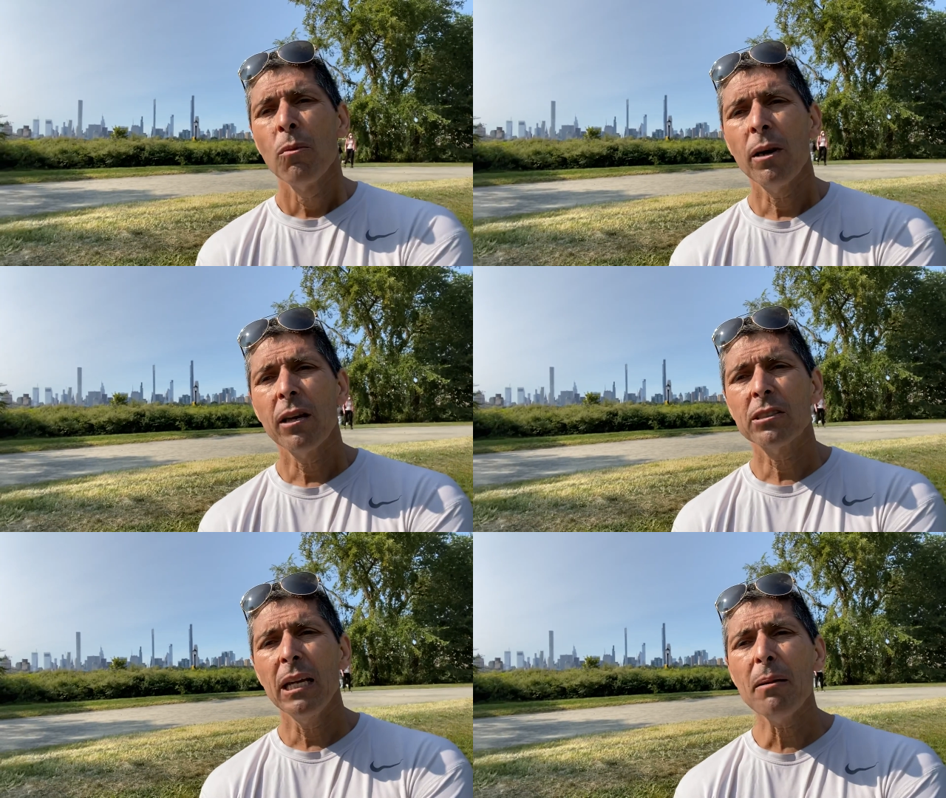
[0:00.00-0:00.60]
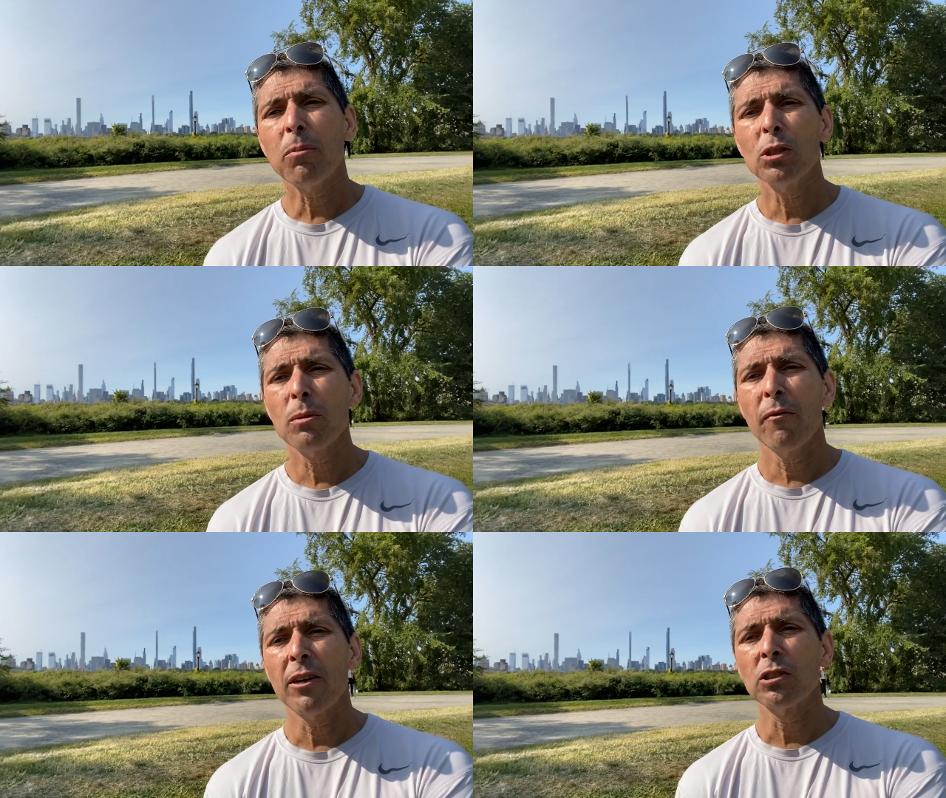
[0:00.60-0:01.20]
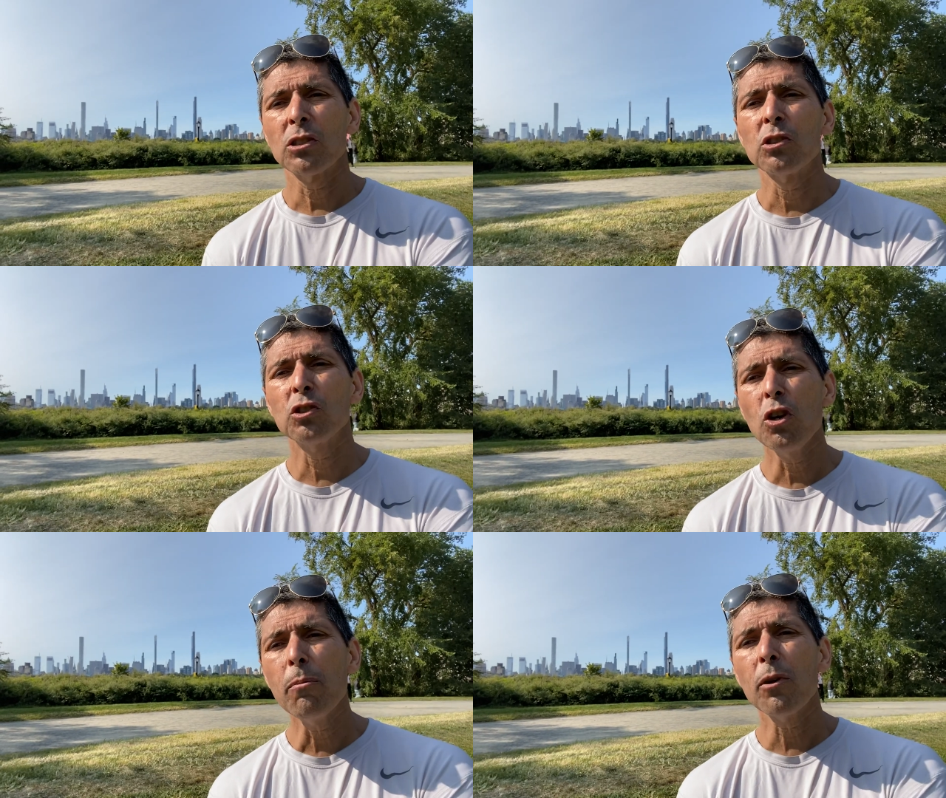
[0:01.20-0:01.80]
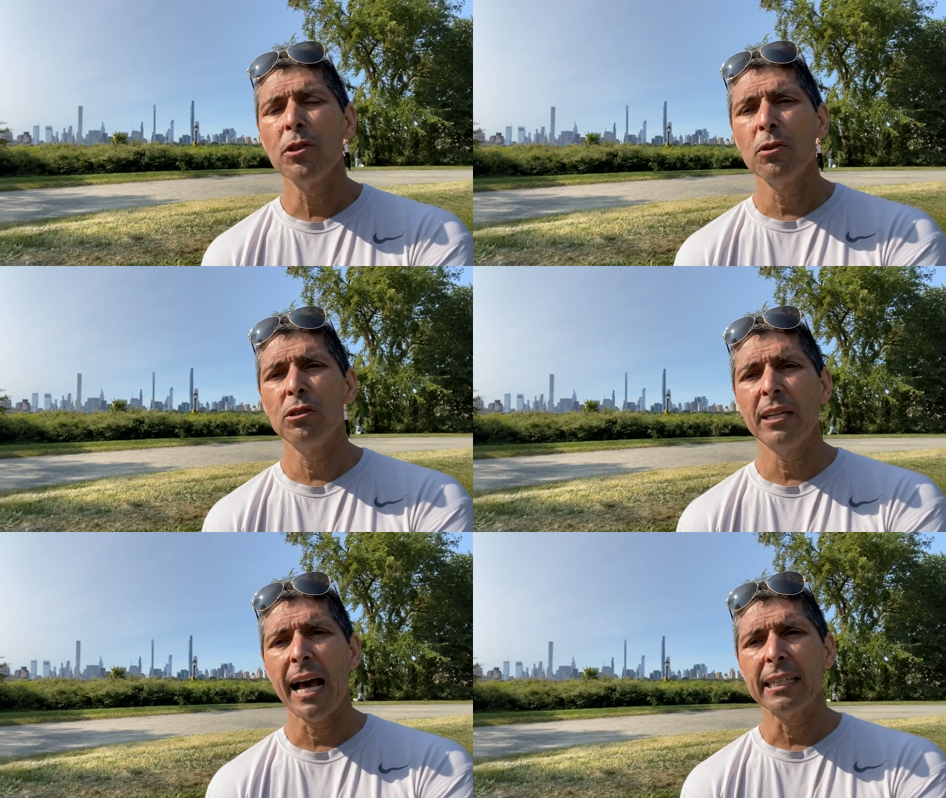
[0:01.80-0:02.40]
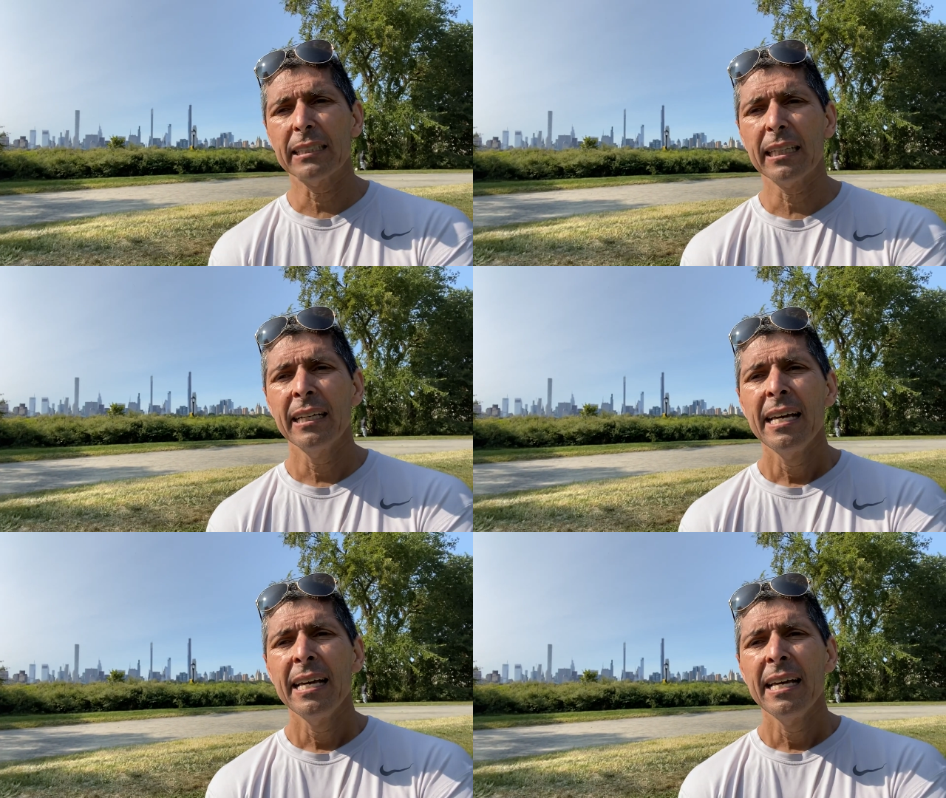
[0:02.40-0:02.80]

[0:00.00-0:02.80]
Well, our team at Prison Professors is super enthusiastic